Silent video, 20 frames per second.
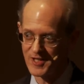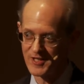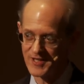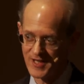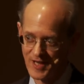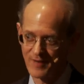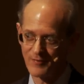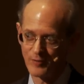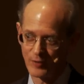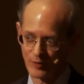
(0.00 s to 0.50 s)
He
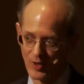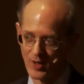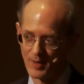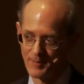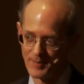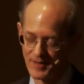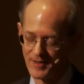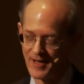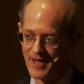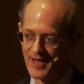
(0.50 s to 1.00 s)
said, if you're going
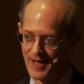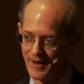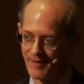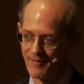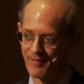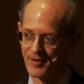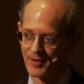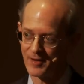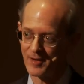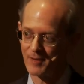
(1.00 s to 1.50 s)
to be the head
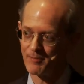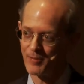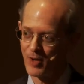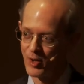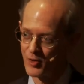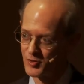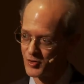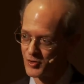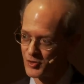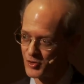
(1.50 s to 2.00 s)
of the
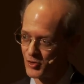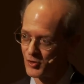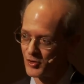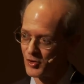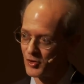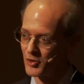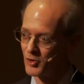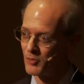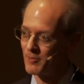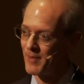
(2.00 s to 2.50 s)
composers
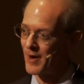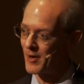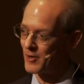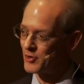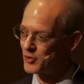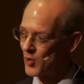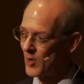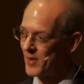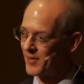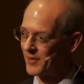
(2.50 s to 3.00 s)
union, you better
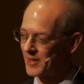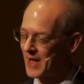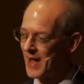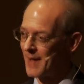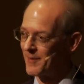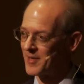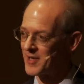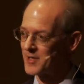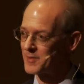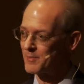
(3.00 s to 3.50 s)
join the
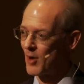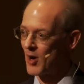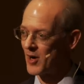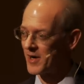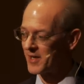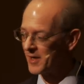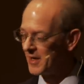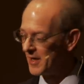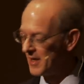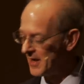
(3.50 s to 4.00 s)
Communist
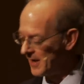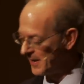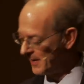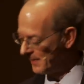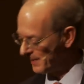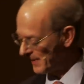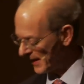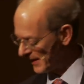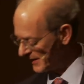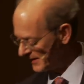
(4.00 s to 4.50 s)
Party.
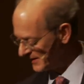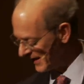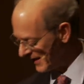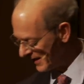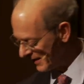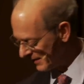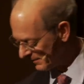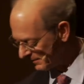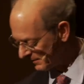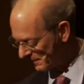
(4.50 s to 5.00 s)
And he
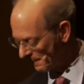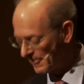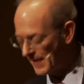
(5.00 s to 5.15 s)
did it.